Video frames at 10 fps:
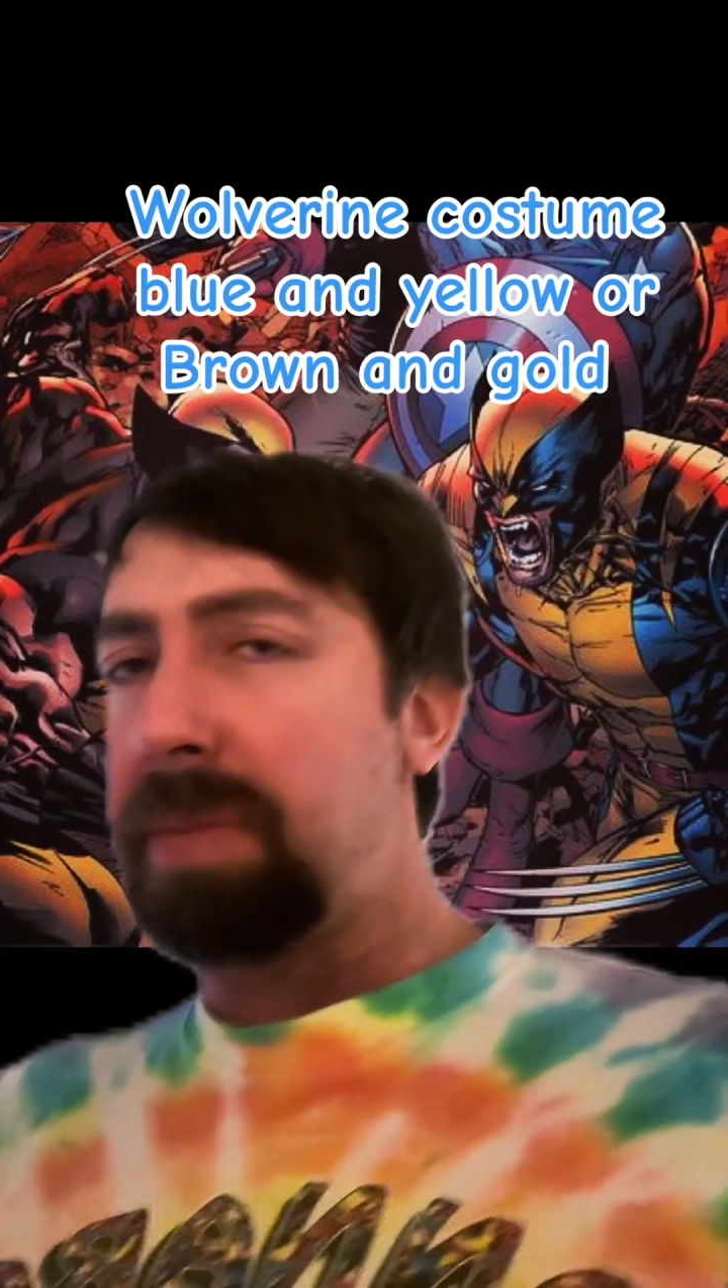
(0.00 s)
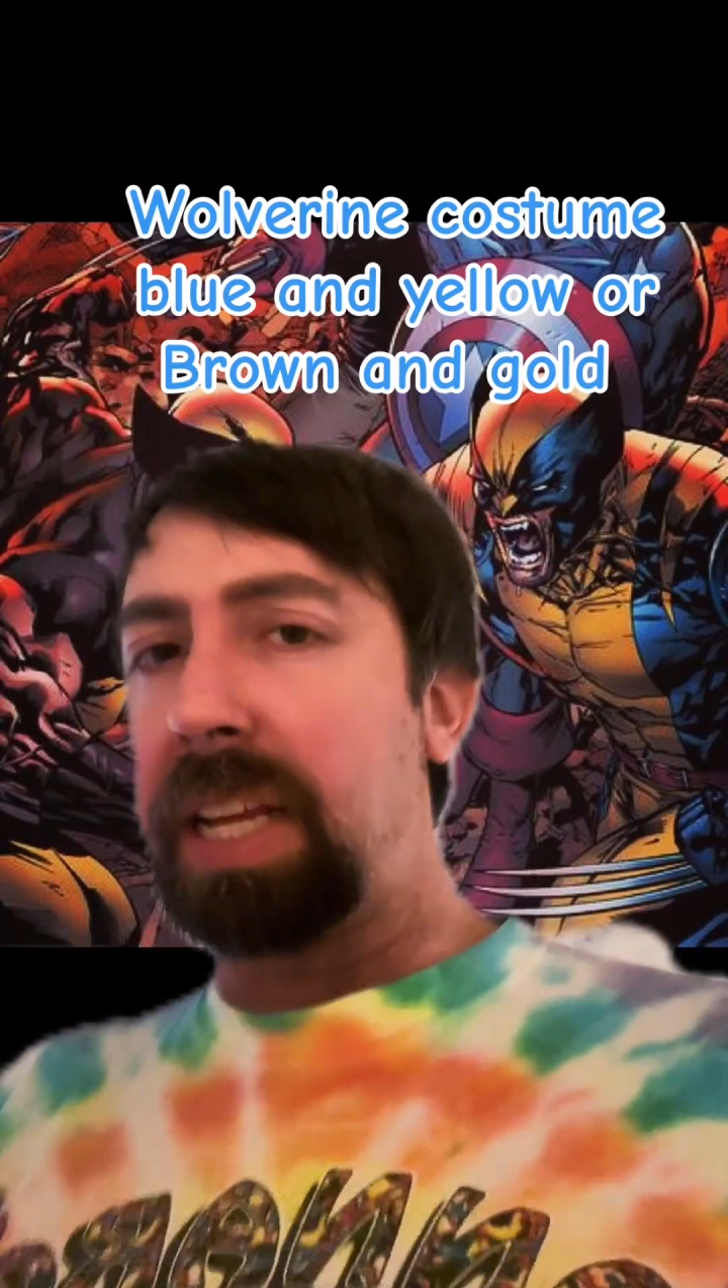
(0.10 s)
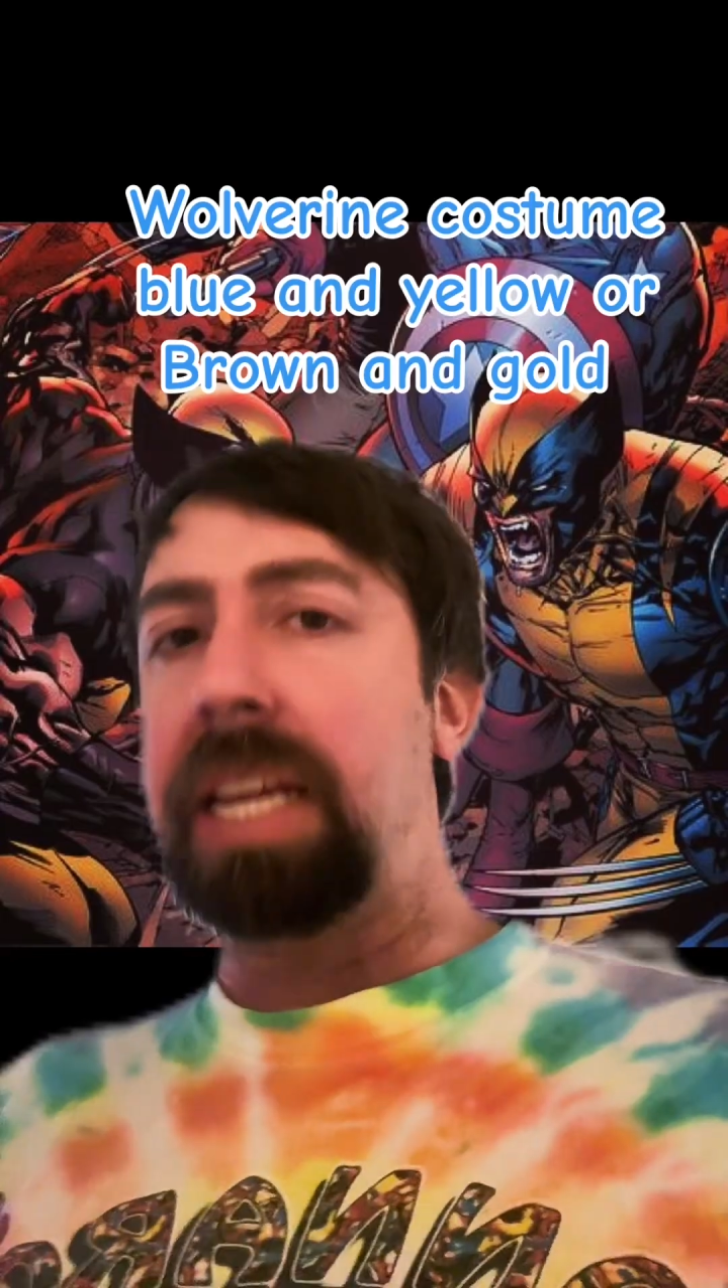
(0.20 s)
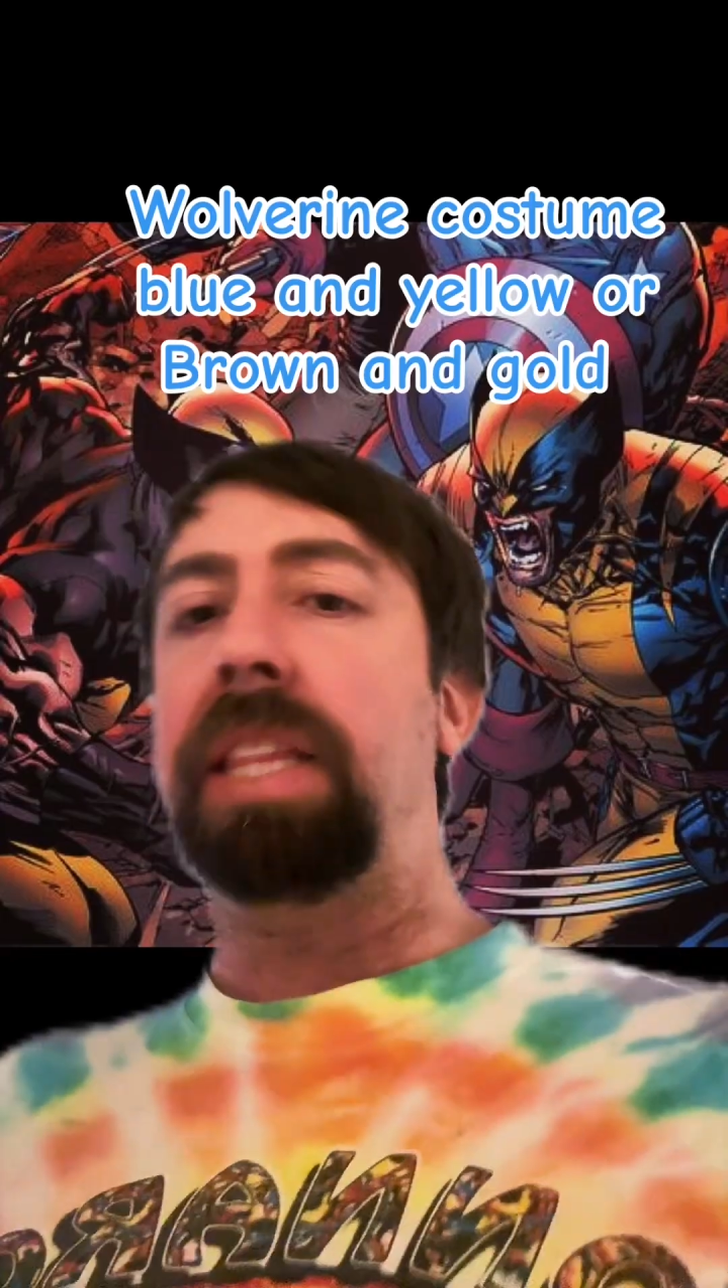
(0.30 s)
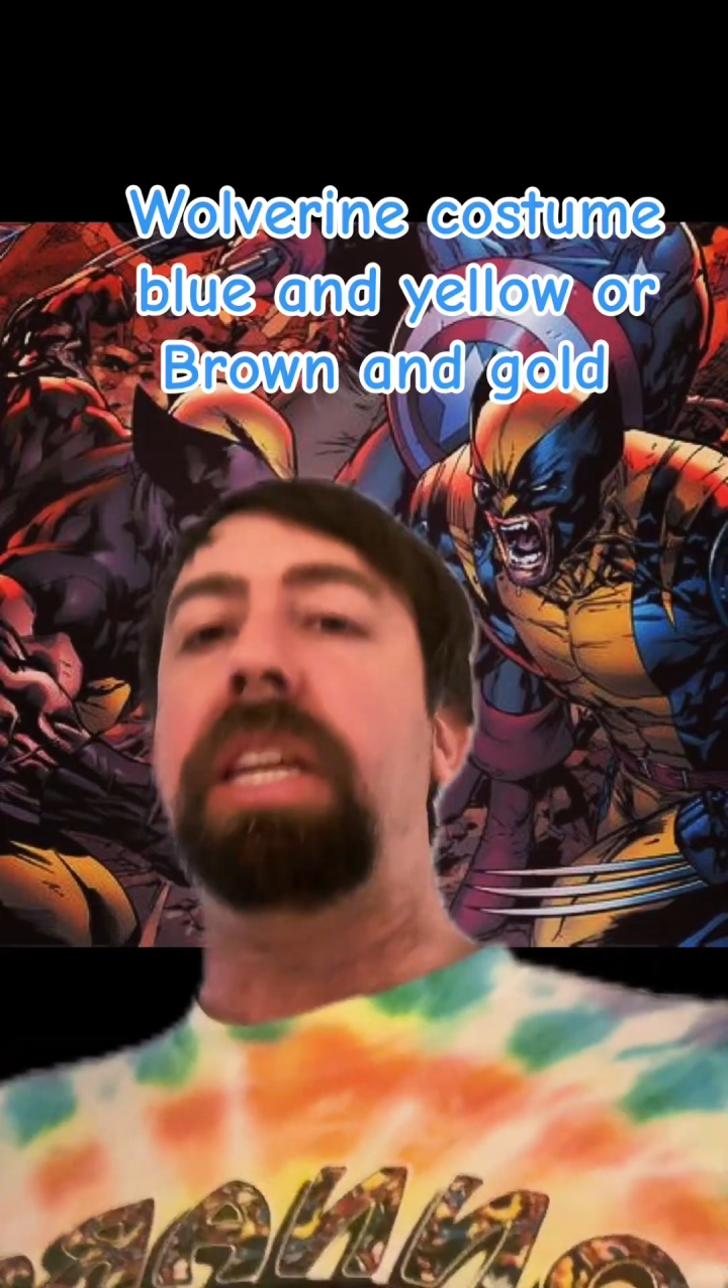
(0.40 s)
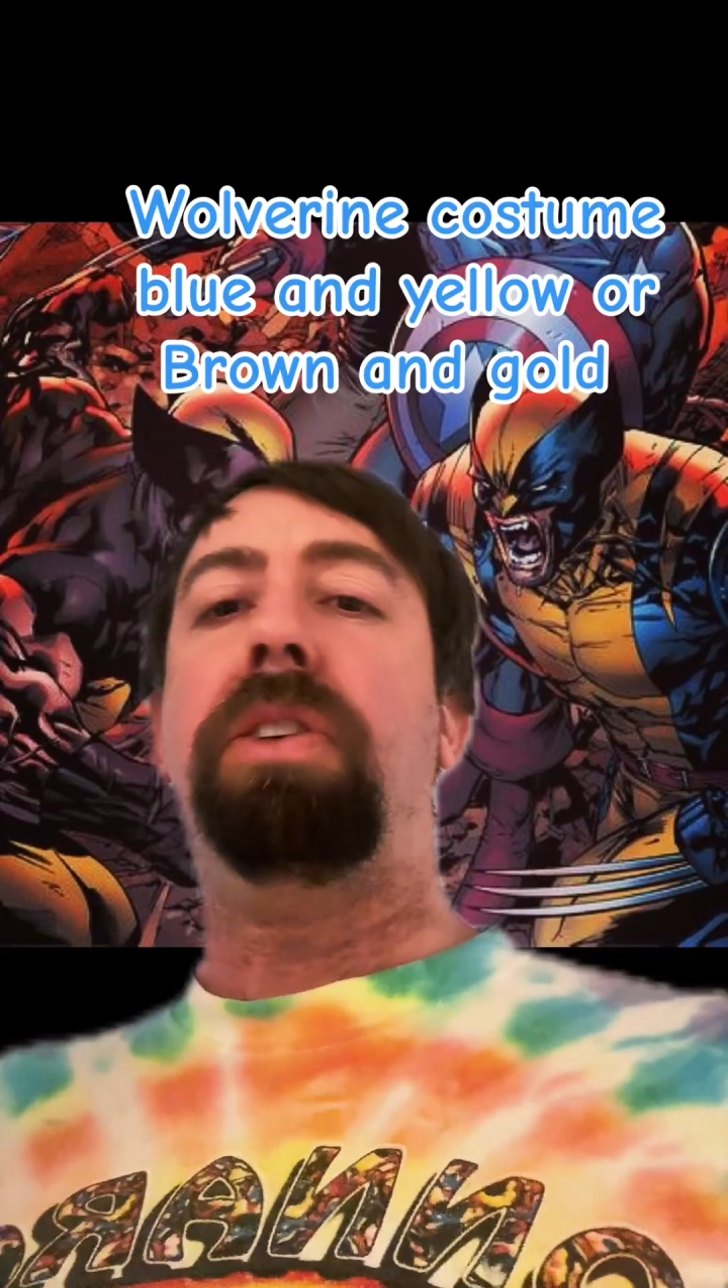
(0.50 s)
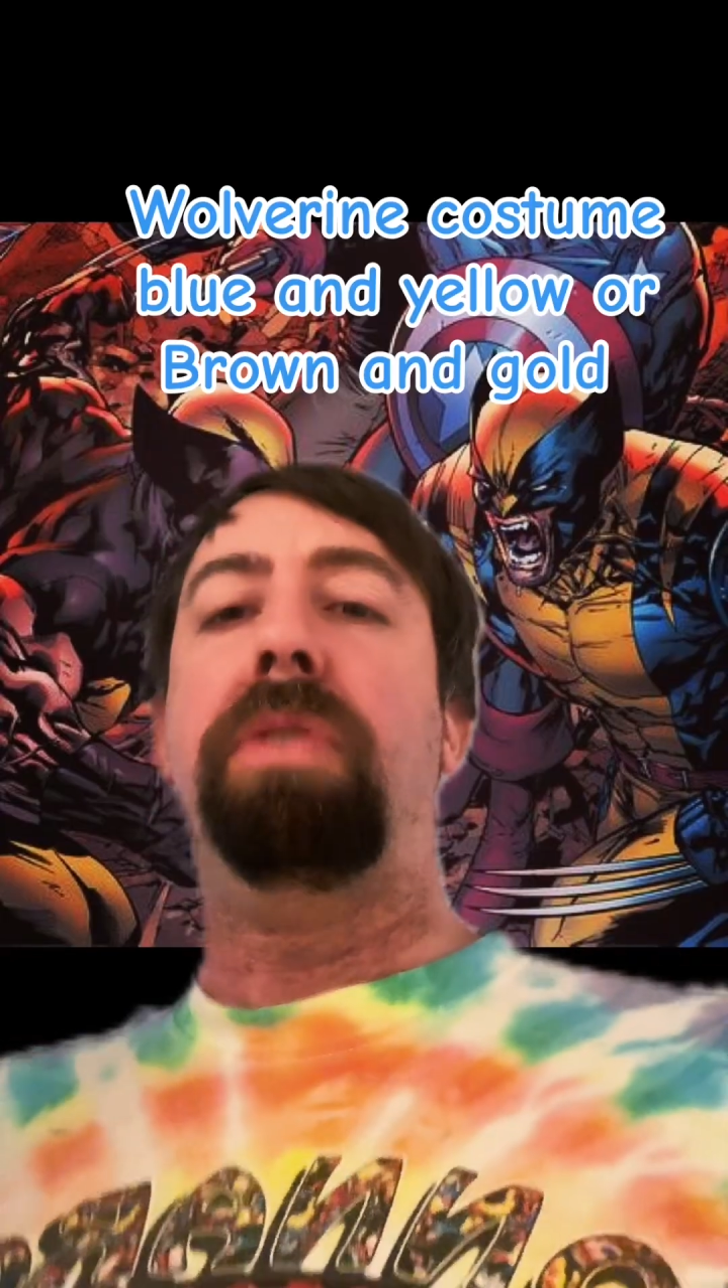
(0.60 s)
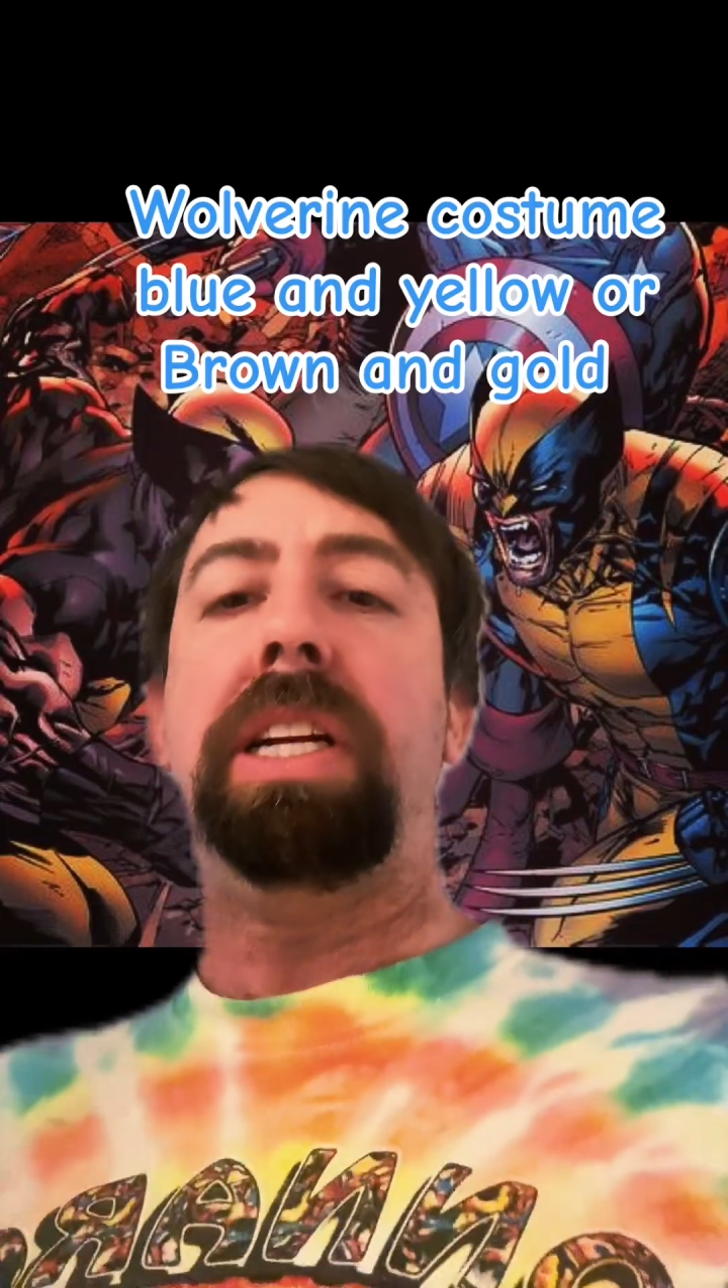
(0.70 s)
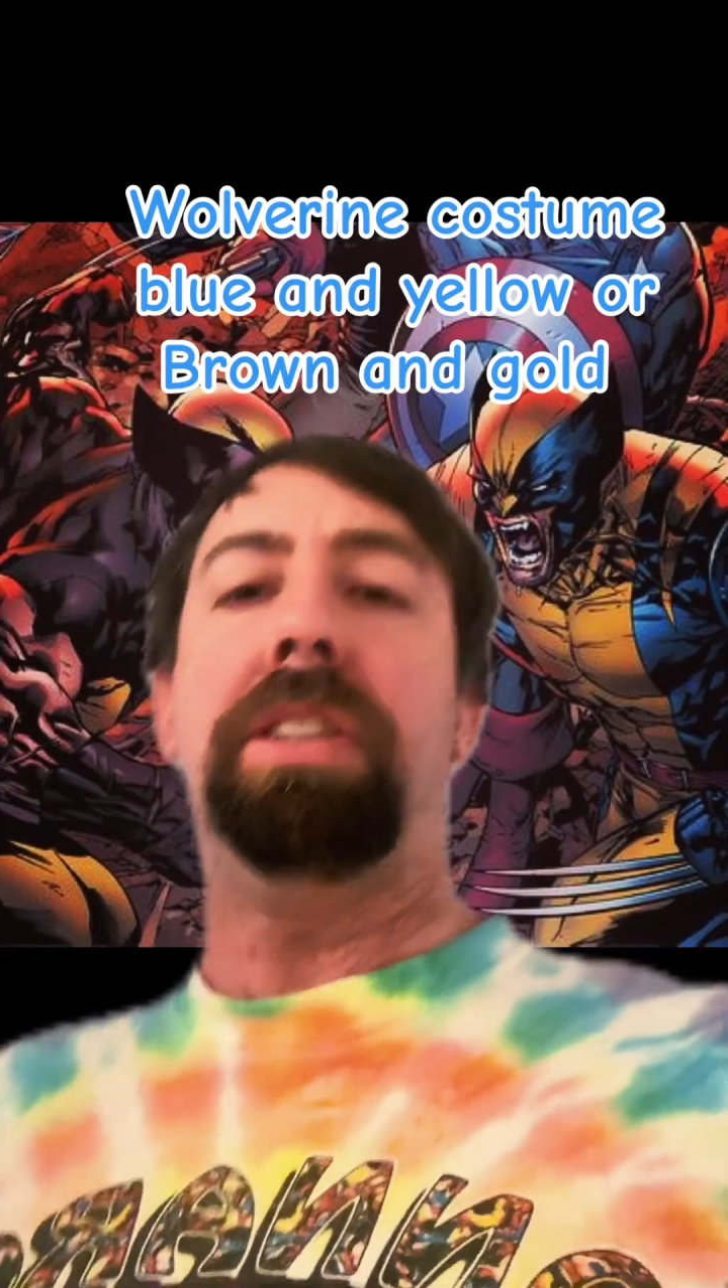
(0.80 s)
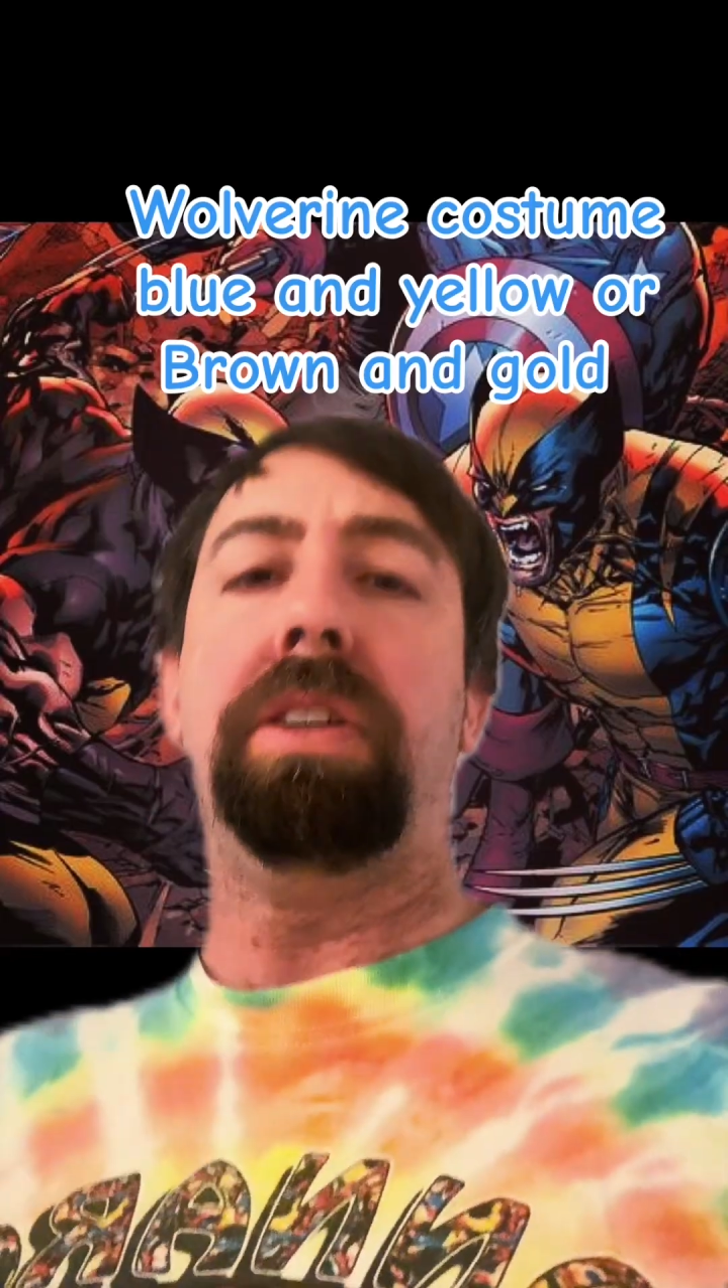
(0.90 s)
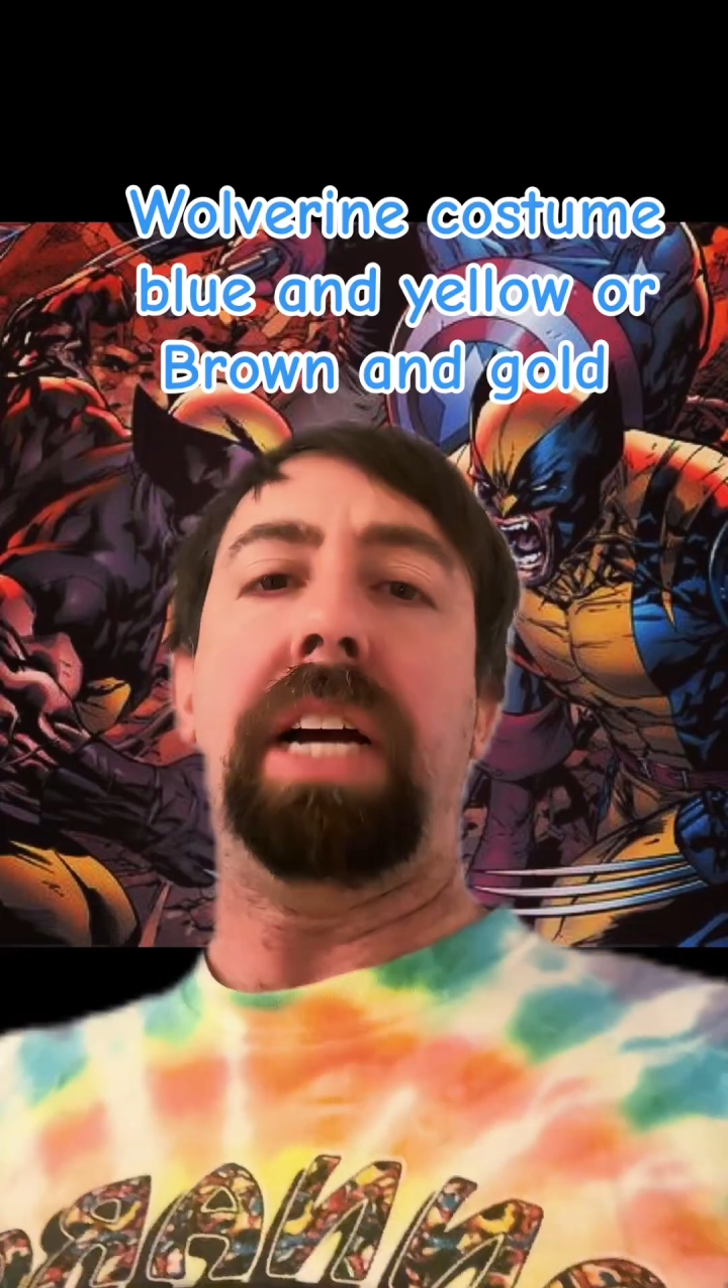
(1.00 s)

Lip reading: in the original